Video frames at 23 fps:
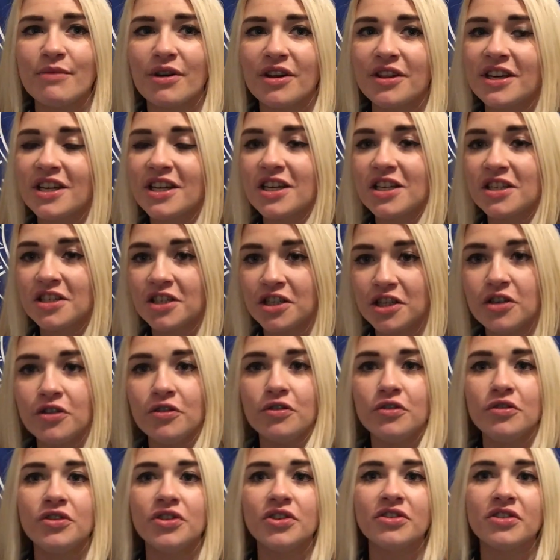I think is
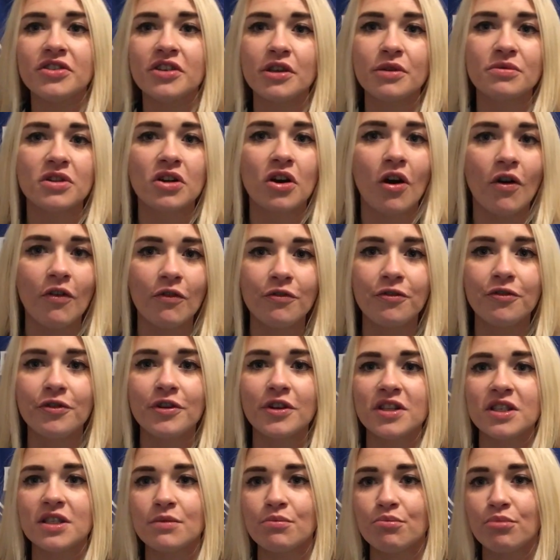huge in terms of
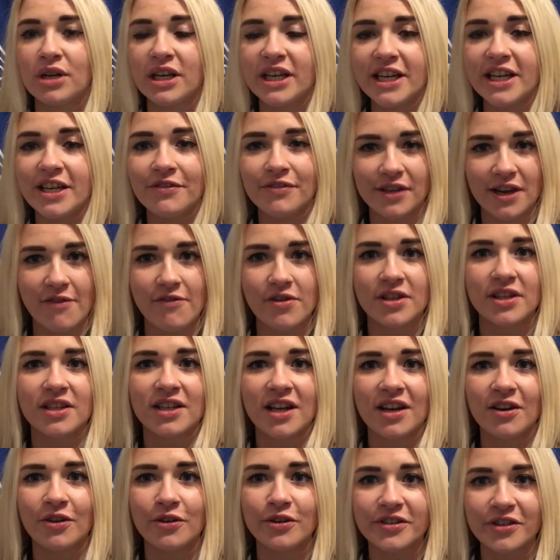confidence and belief and everything else.